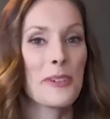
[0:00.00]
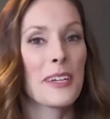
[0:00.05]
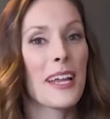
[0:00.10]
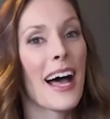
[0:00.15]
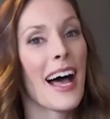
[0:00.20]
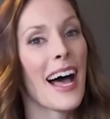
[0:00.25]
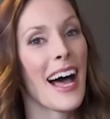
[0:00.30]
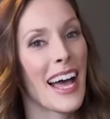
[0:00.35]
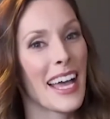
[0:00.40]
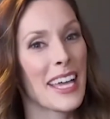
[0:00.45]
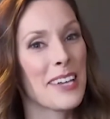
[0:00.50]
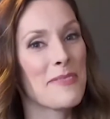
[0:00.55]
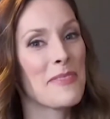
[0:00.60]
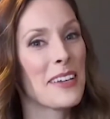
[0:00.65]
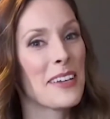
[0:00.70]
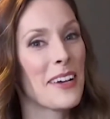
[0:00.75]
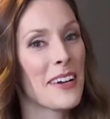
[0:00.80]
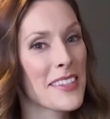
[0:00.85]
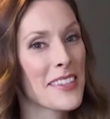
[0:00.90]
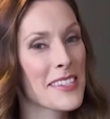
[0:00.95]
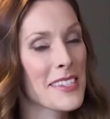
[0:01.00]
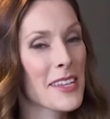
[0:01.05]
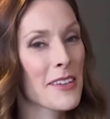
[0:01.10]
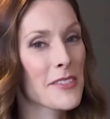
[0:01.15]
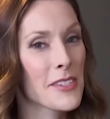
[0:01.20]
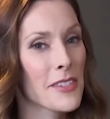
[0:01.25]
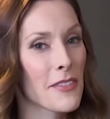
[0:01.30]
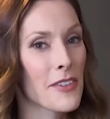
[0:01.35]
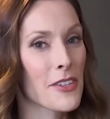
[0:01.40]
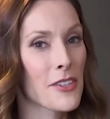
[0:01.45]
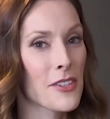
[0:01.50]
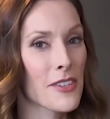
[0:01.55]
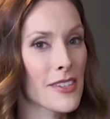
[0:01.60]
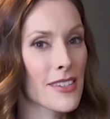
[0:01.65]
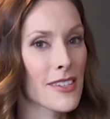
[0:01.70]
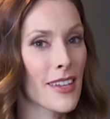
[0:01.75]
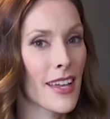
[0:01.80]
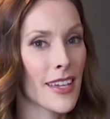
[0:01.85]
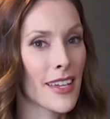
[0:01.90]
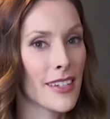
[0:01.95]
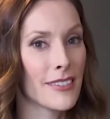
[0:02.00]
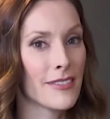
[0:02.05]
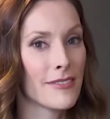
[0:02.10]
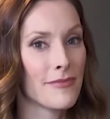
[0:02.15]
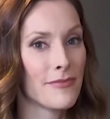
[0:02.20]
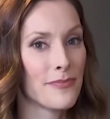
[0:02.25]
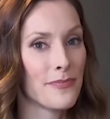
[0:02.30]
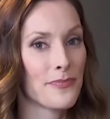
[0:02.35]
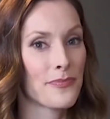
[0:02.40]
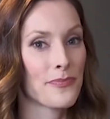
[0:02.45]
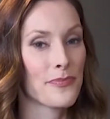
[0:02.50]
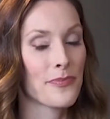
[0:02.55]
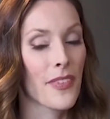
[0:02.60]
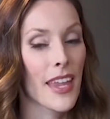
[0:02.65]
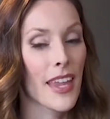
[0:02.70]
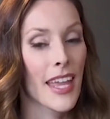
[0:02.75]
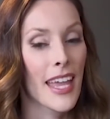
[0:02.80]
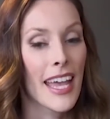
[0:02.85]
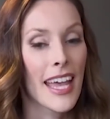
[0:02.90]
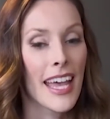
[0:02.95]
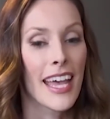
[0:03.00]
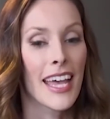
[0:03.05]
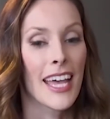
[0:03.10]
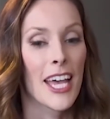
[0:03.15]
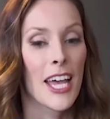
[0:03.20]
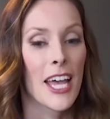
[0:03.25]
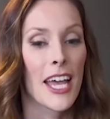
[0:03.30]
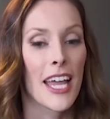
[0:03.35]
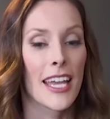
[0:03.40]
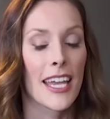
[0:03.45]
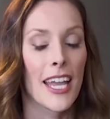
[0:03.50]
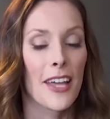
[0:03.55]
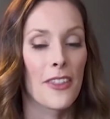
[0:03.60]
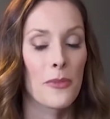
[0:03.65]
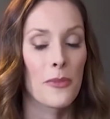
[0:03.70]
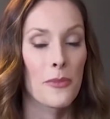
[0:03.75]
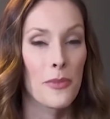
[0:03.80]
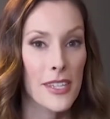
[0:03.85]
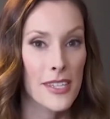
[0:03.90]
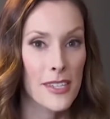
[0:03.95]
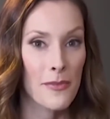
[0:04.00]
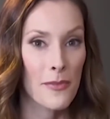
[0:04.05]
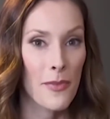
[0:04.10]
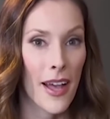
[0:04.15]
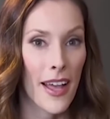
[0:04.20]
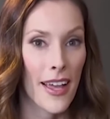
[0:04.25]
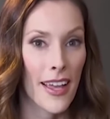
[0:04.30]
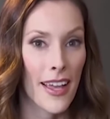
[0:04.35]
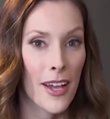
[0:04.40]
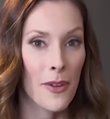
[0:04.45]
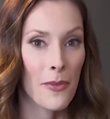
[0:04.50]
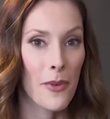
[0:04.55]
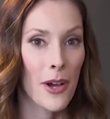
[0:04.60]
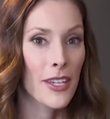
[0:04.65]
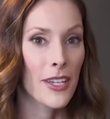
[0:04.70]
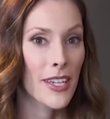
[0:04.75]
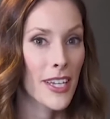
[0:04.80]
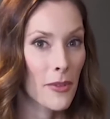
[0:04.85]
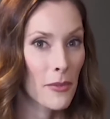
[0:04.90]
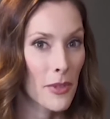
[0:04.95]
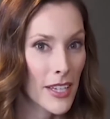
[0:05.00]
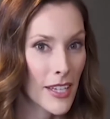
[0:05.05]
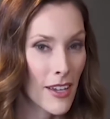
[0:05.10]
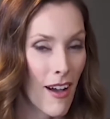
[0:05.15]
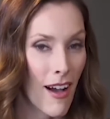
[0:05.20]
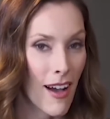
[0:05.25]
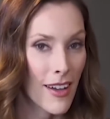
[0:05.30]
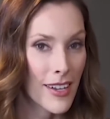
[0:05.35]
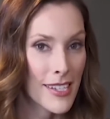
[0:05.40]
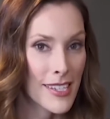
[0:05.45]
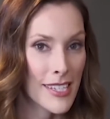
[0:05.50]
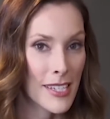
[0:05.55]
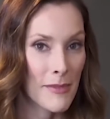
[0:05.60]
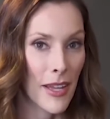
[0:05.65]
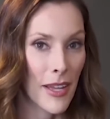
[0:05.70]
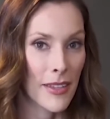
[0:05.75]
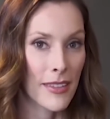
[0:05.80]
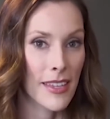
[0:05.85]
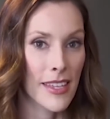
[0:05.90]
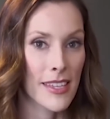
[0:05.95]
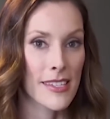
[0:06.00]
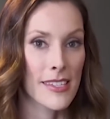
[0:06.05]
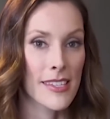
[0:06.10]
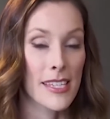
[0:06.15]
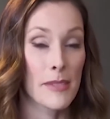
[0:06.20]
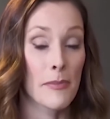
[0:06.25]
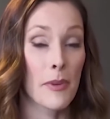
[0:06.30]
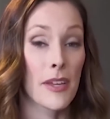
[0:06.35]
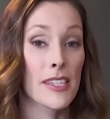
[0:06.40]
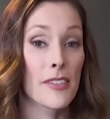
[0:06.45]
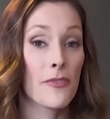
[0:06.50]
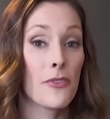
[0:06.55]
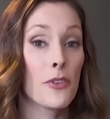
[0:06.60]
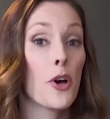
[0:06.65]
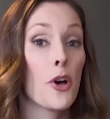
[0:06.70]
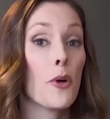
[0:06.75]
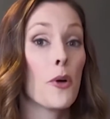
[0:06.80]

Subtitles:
or would I be on the self-sufficient side? Now, the reason why I want you to get really honest about this is because if we